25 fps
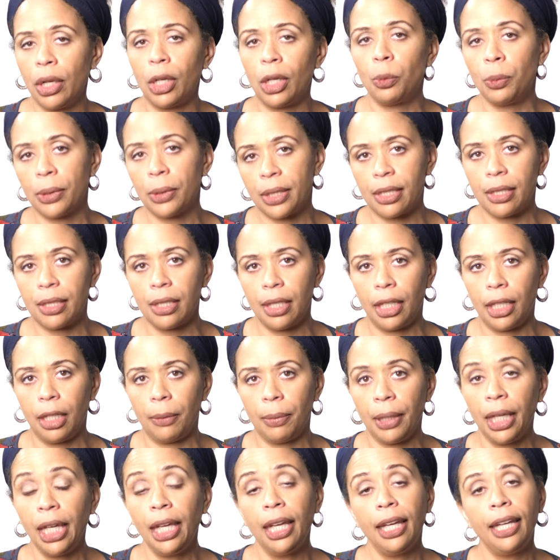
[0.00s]
help with sleep.
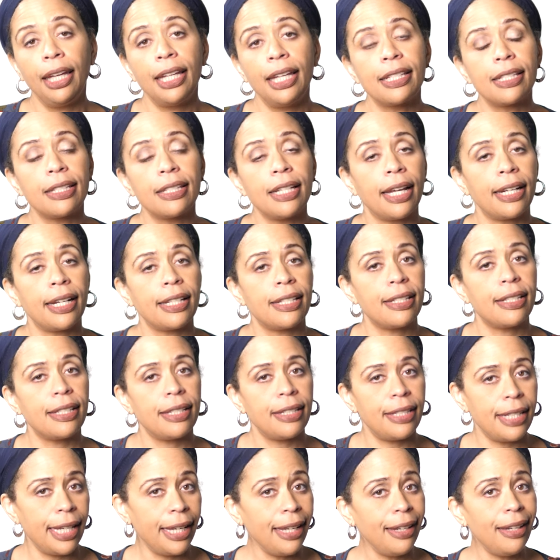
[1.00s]
It's not as
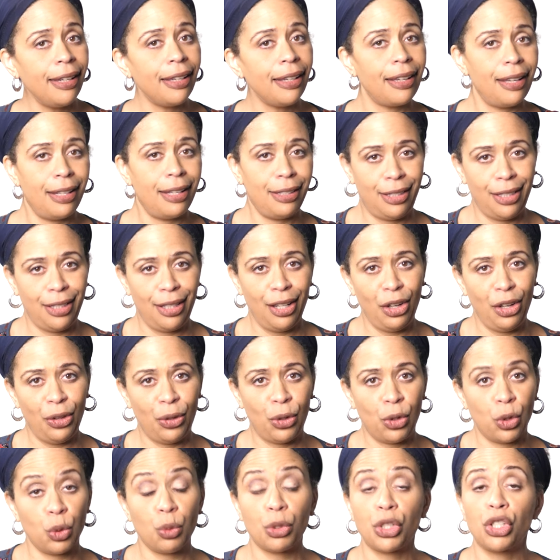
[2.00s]
sedating as the
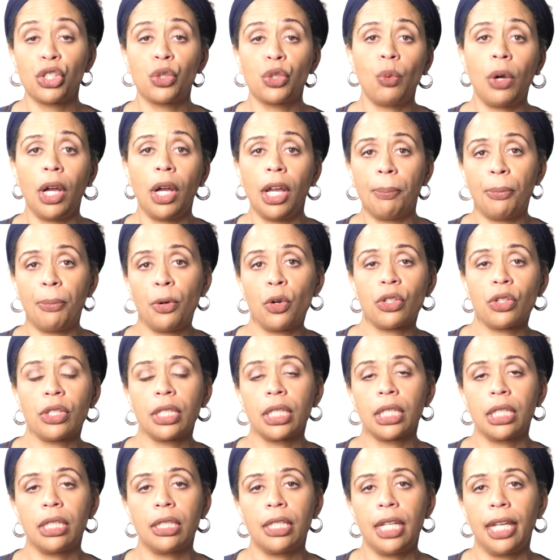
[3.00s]
others, which is why a
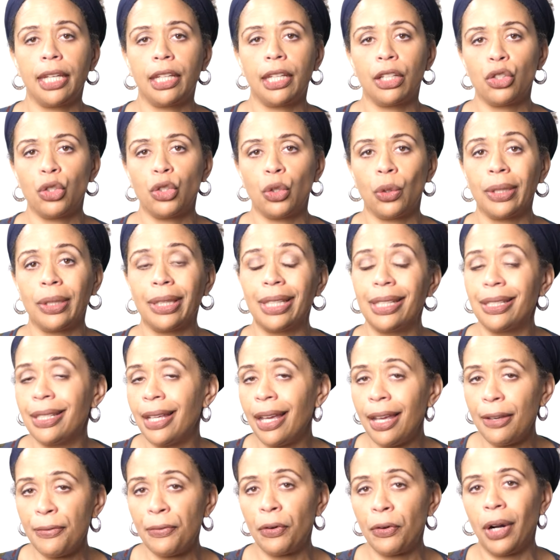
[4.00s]
person can take it during the
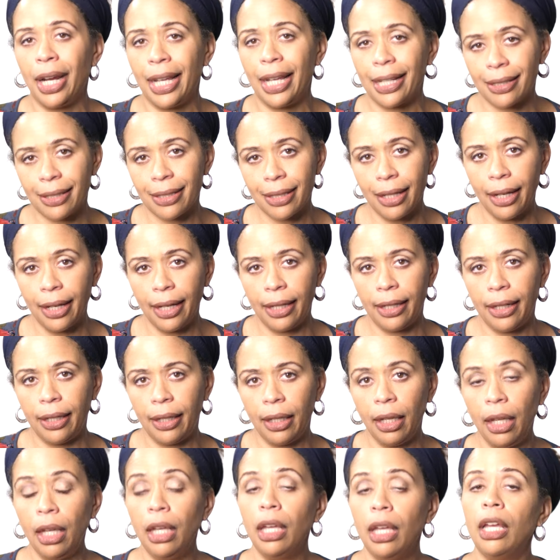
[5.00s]
day for
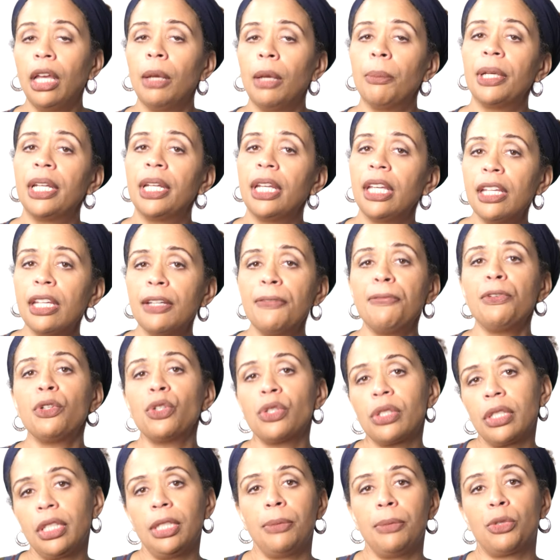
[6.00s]
anxiety. But if your
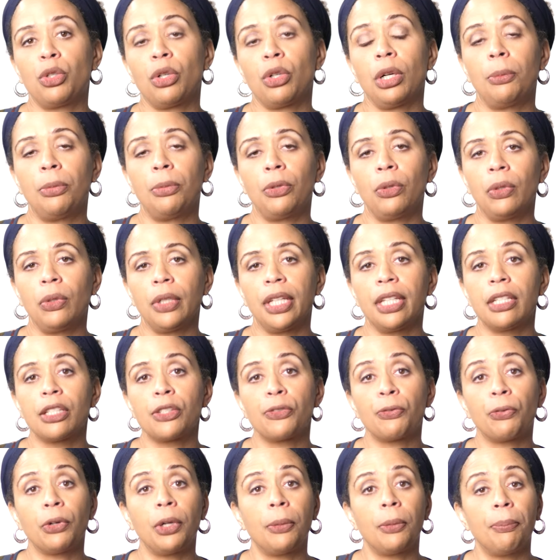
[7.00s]
sleep trouble is
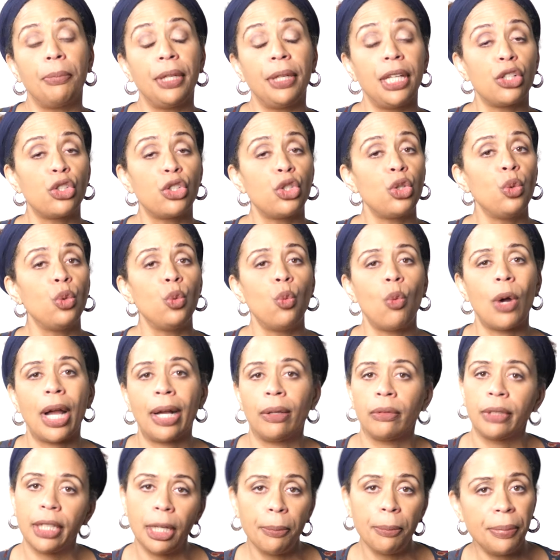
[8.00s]
from being too
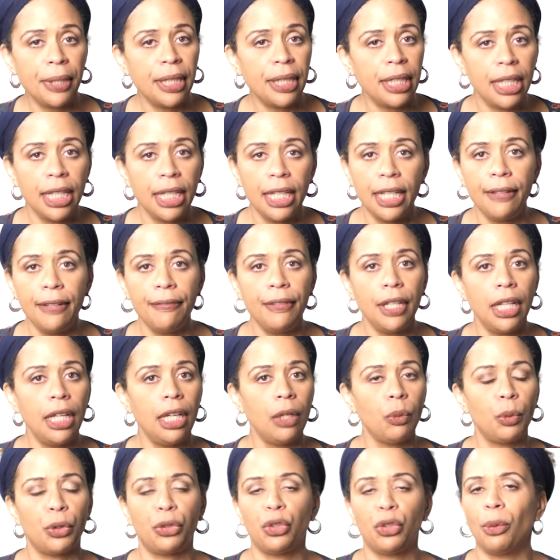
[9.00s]
wound up in the
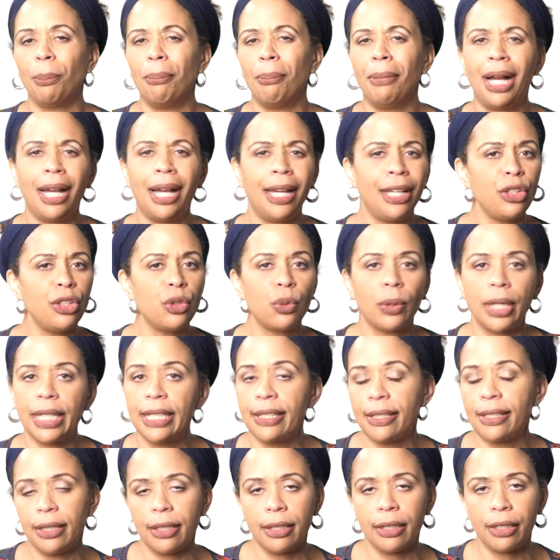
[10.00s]
evening with your mind
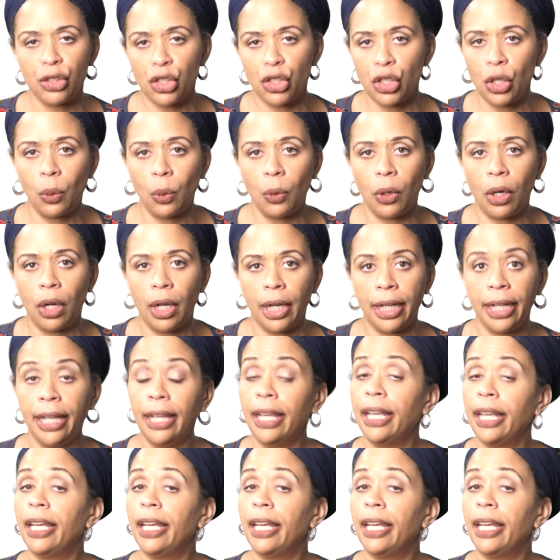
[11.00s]
racing and so on,